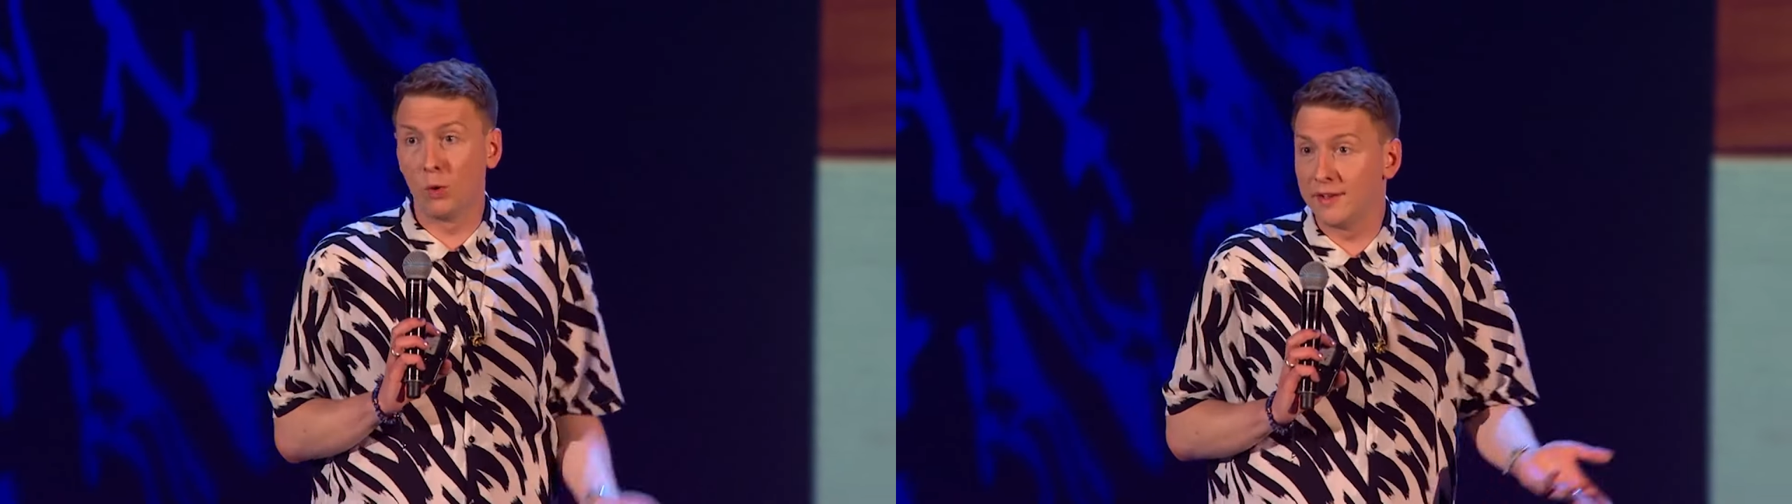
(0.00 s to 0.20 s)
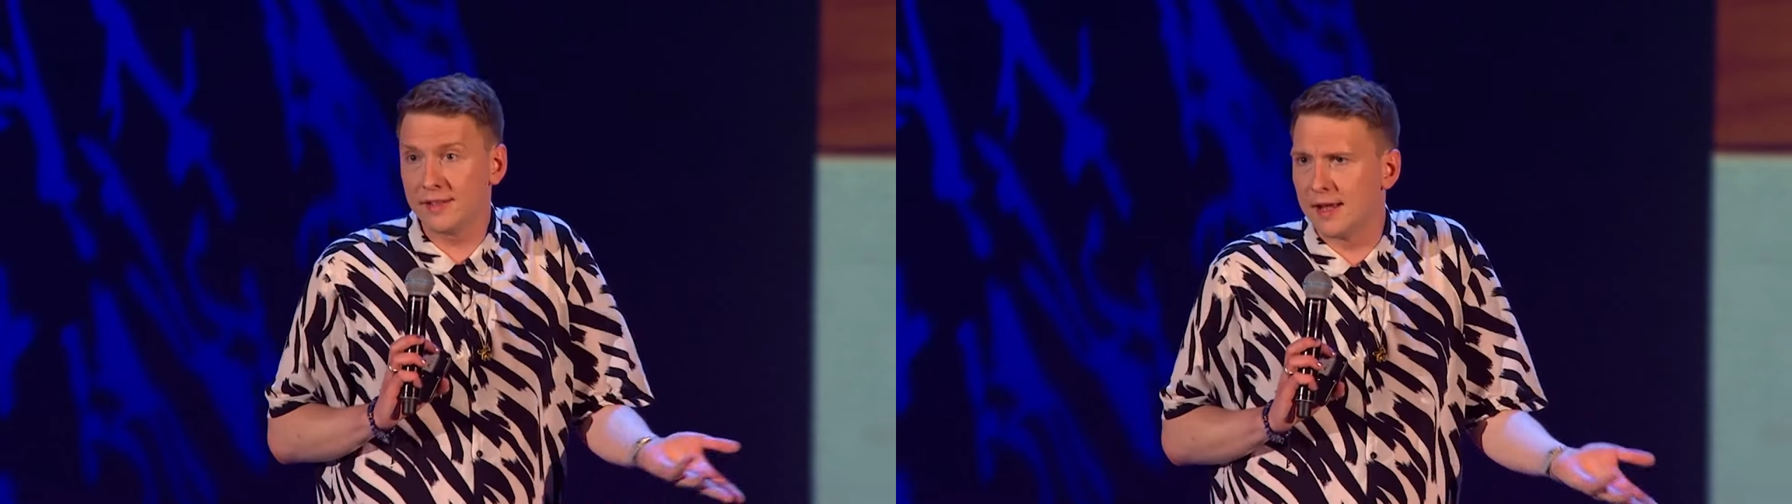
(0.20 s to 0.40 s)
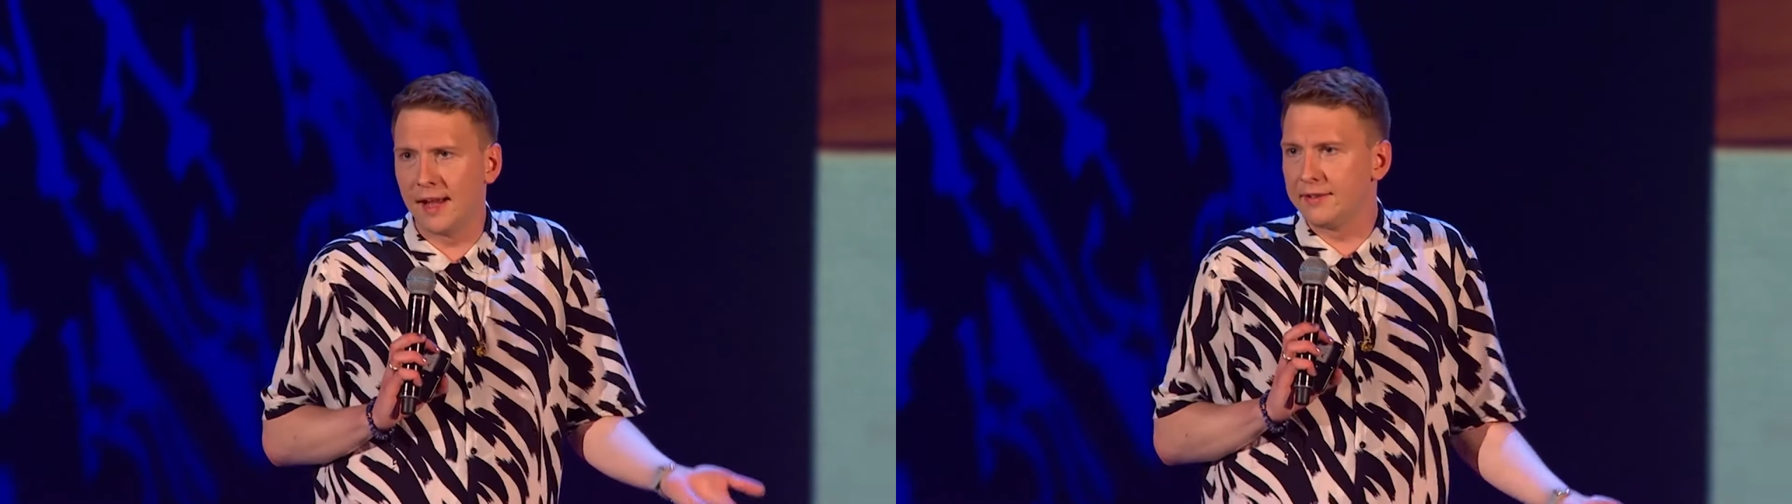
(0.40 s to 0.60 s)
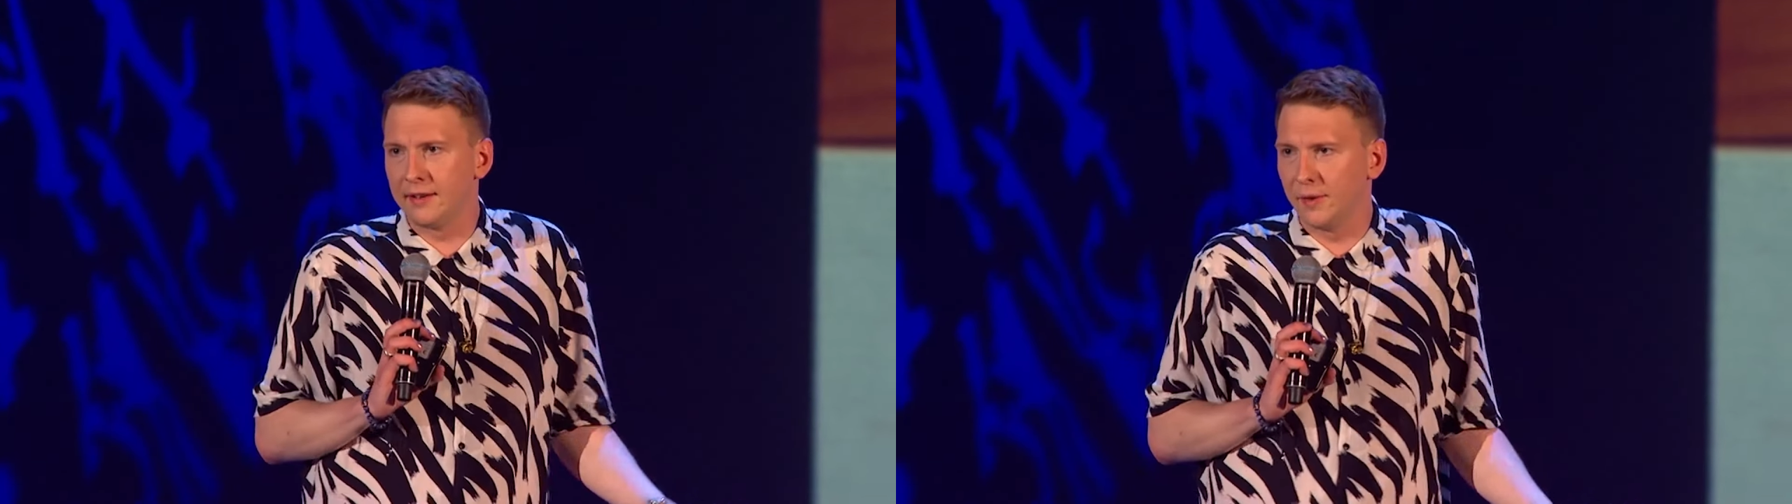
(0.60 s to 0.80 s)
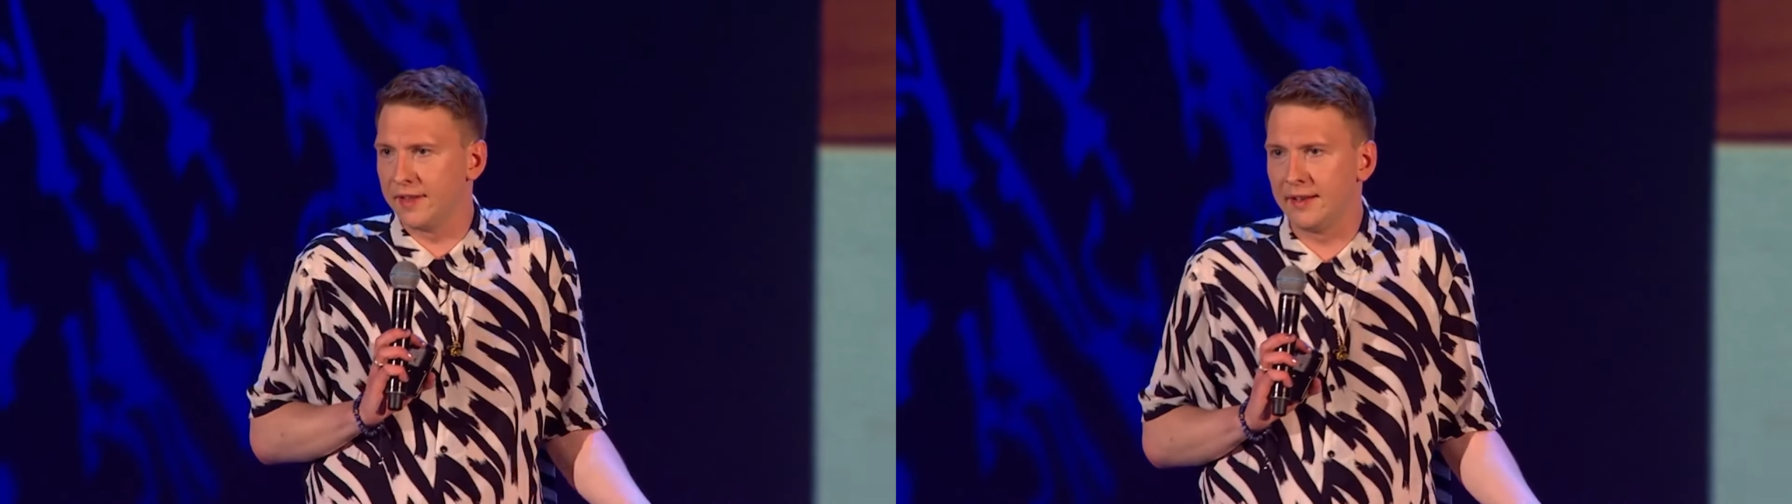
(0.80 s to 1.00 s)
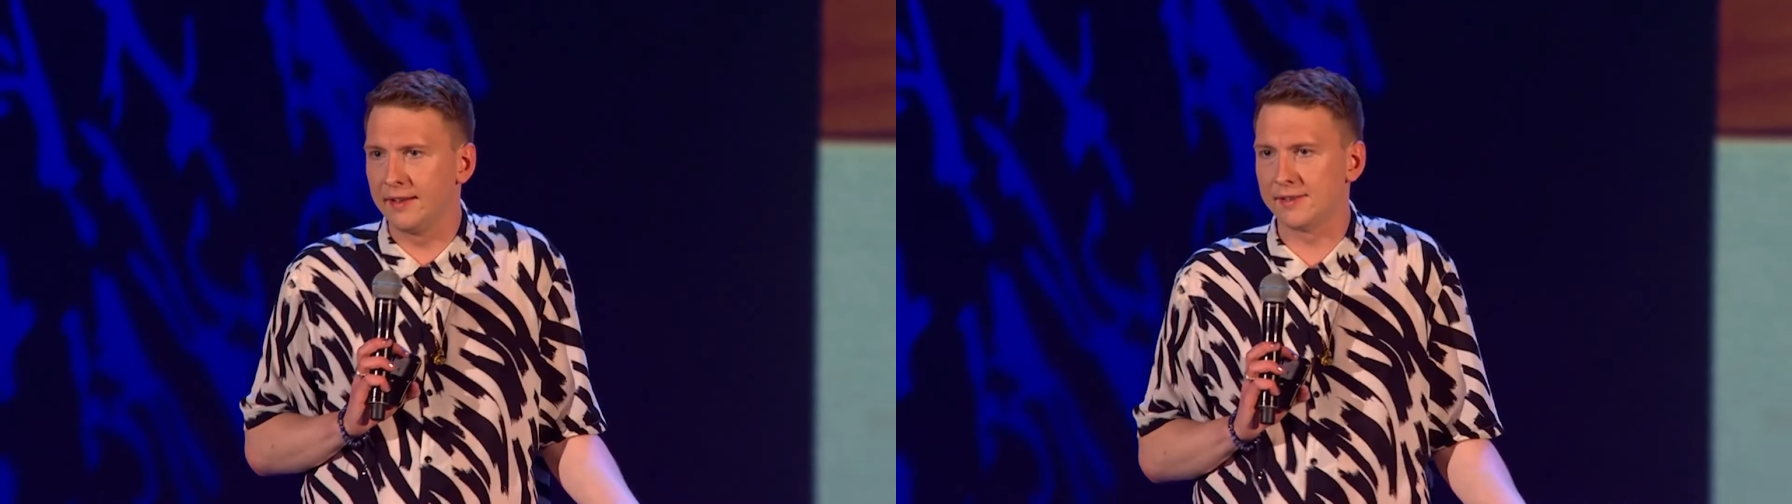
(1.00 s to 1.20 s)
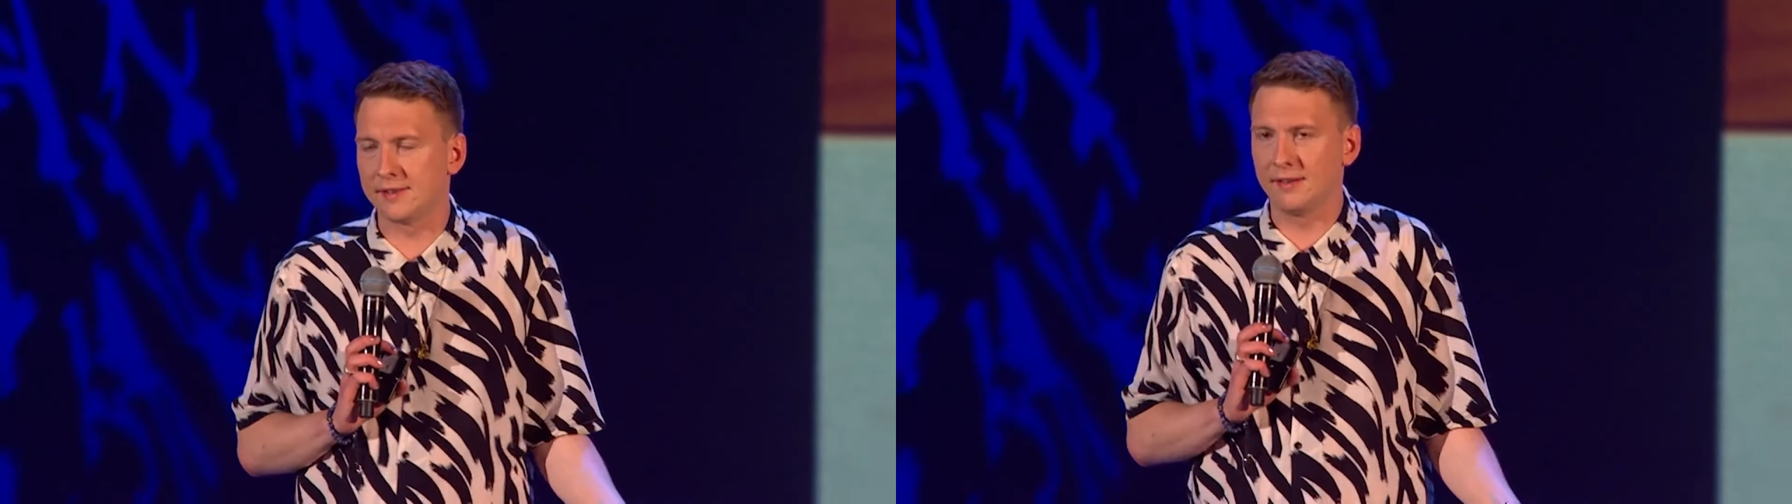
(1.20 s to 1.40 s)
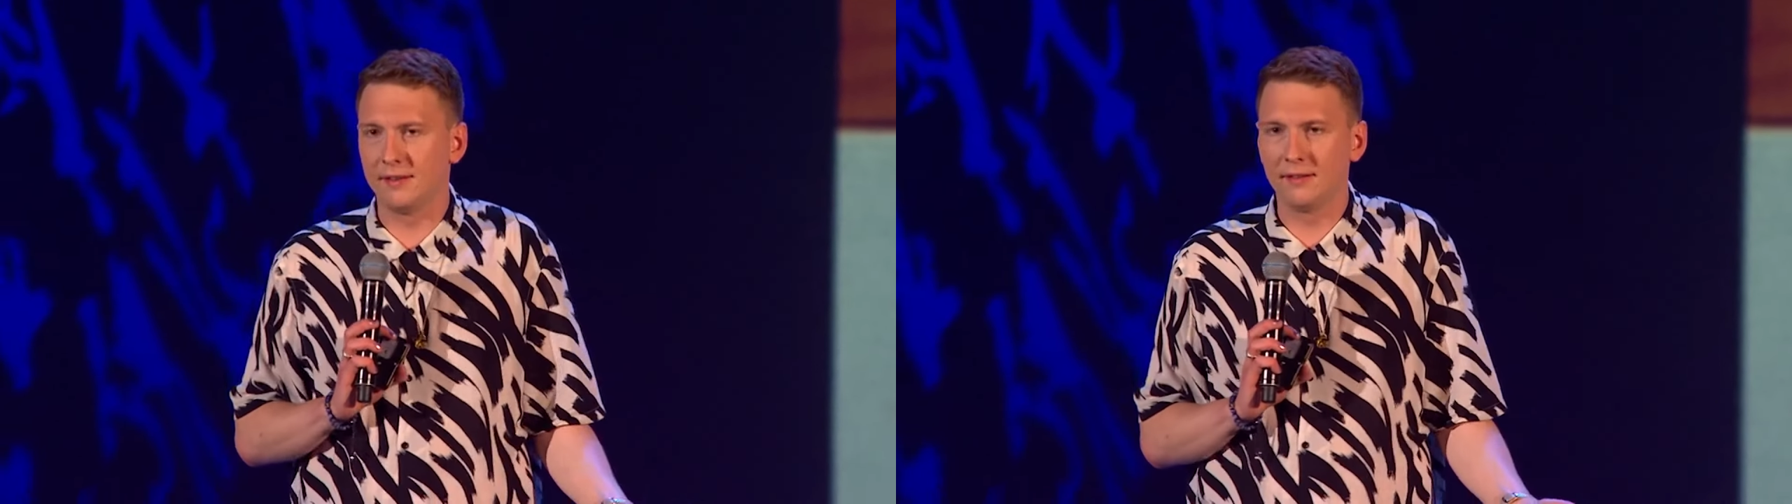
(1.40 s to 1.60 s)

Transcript: What is that? I don't know what that is.